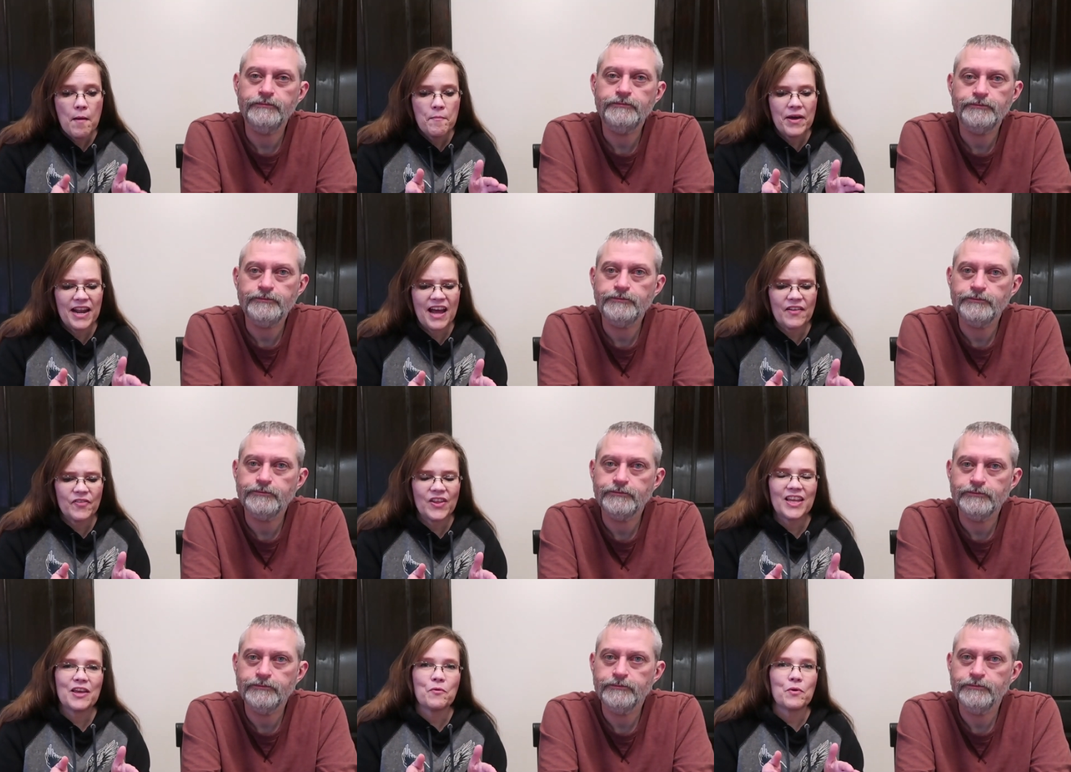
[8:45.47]
Speaker 1: but I
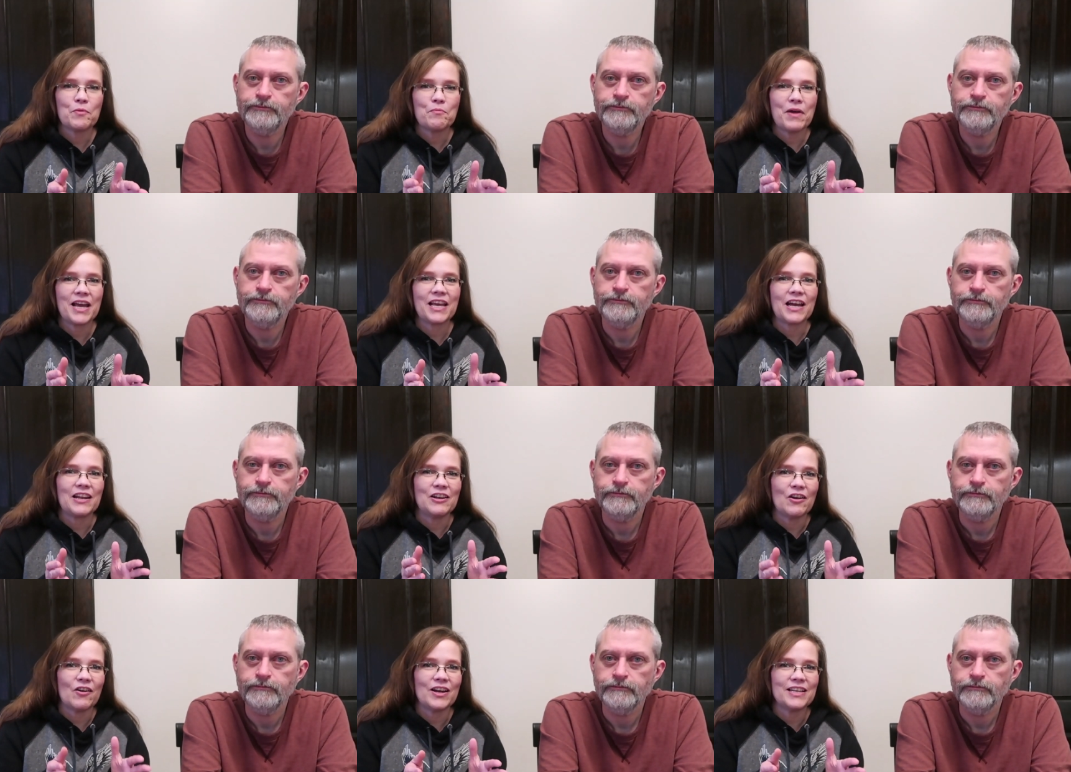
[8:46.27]
think it would make
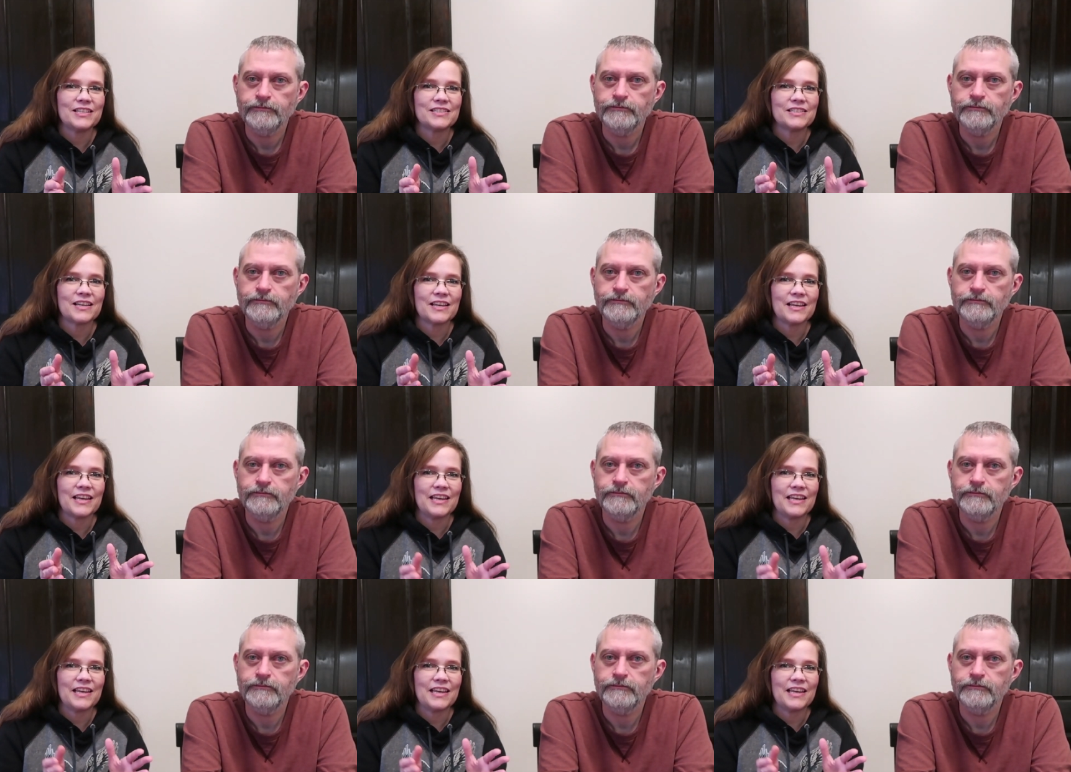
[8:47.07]
a nice